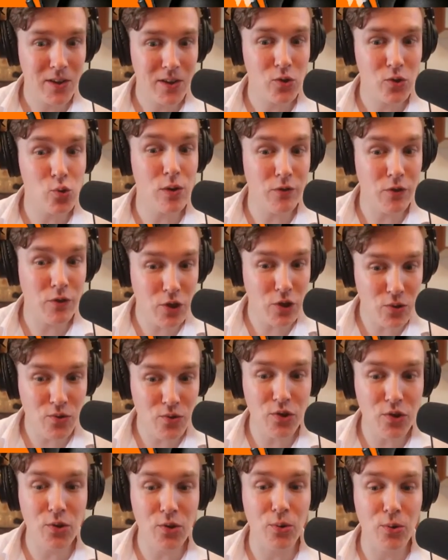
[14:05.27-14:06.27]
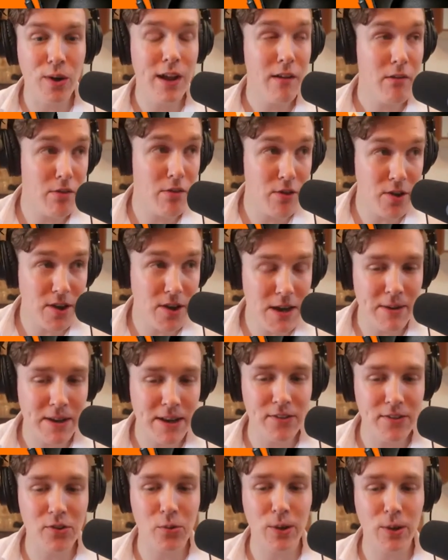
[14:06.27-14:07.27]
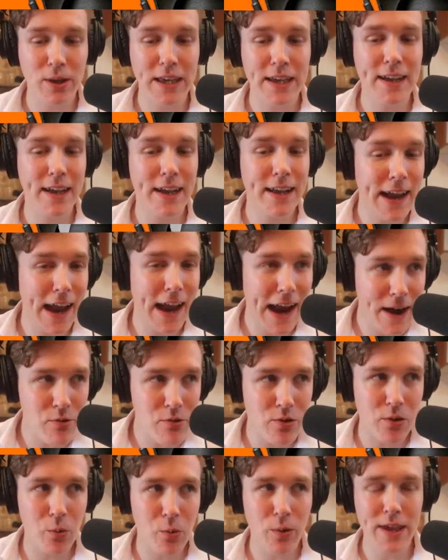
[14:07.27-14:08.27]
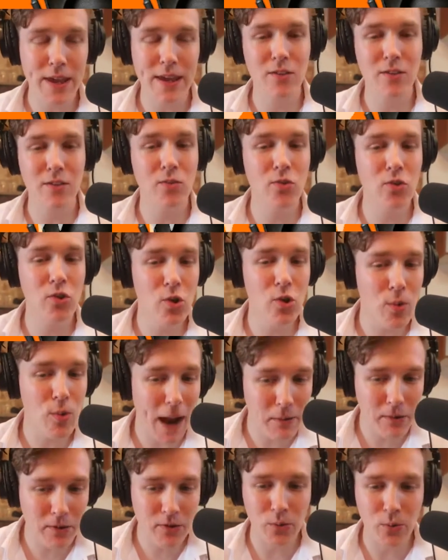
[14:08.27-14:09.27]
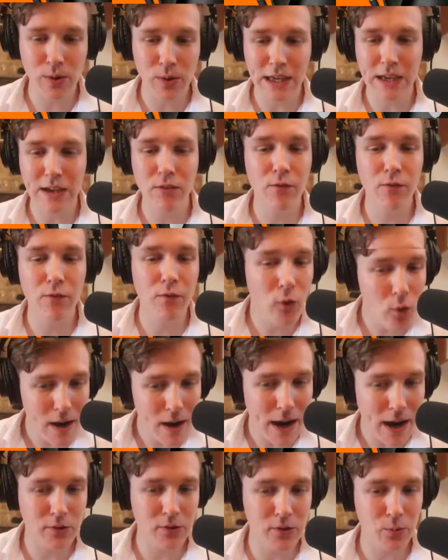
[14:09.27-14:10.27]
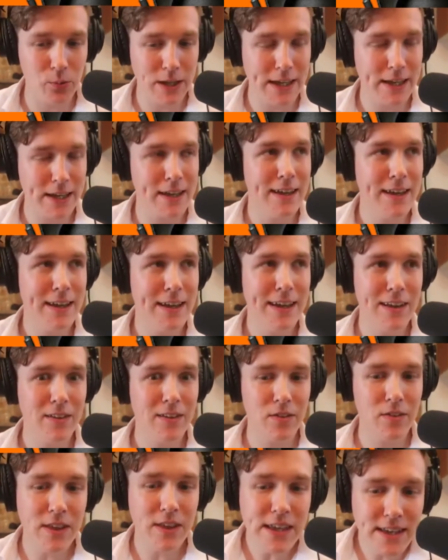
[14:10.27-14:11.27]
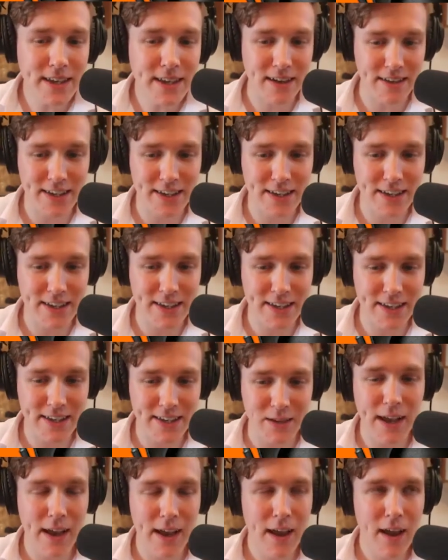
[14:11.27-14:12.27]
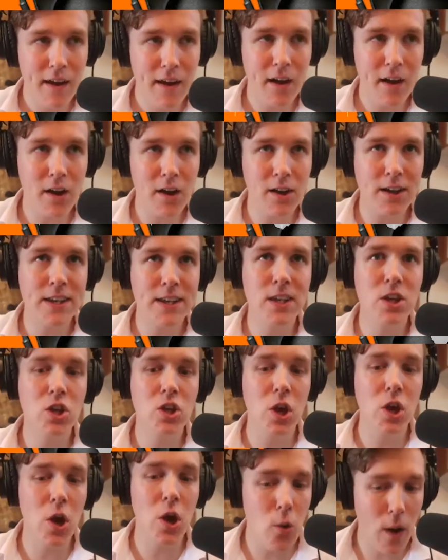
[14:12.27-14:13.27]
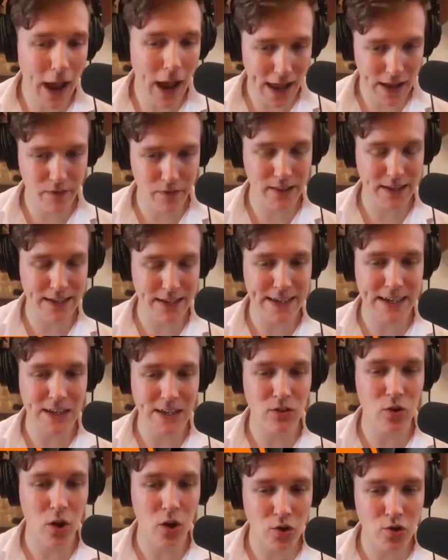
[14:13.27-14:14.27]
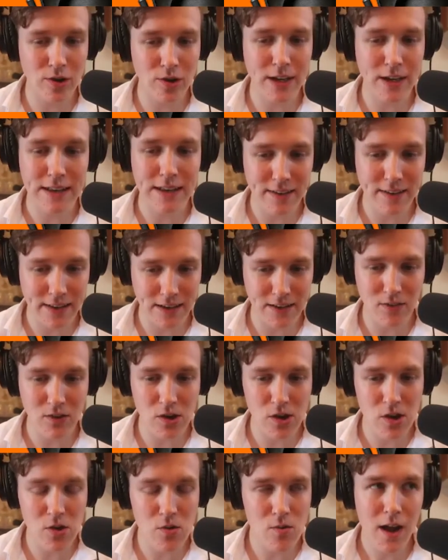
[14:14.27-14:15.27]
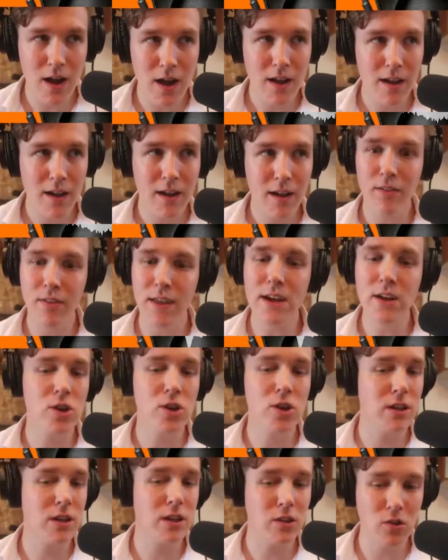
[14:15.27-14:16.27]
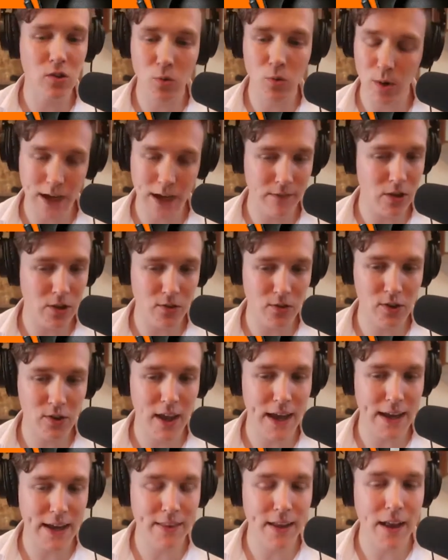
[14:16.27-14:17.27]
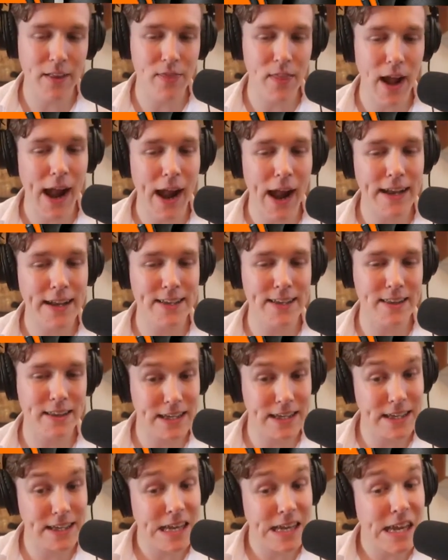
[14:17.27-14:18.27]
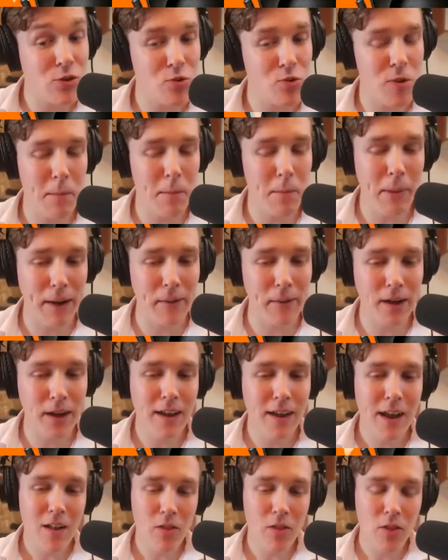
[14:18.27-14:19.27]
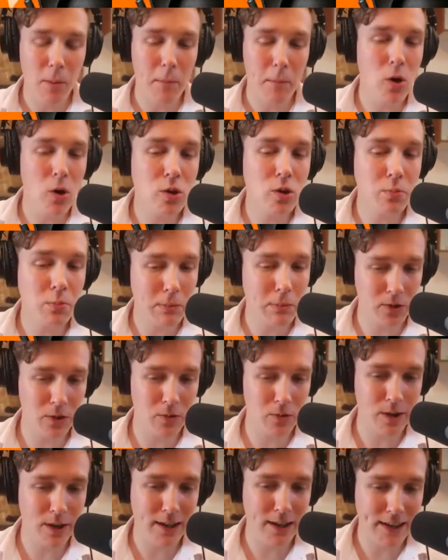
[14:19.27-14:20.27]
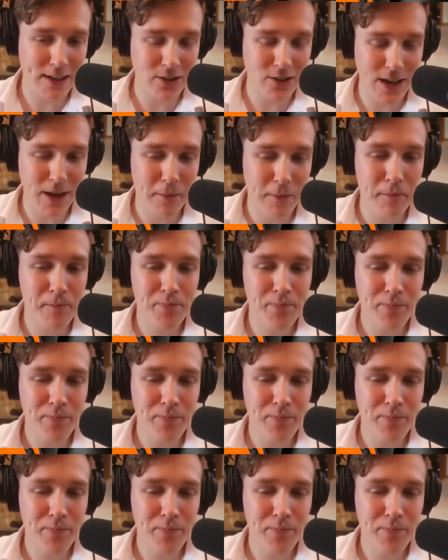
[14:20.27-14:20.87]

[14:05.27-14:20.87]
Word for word: So if you do 30 minutes a week, an hour a week, 2 hours a week, 4 hours a week, these customers are so heavily indoctrinated into you, they are just going to do whatever you say. And that is the secret power that most people don't realize yet.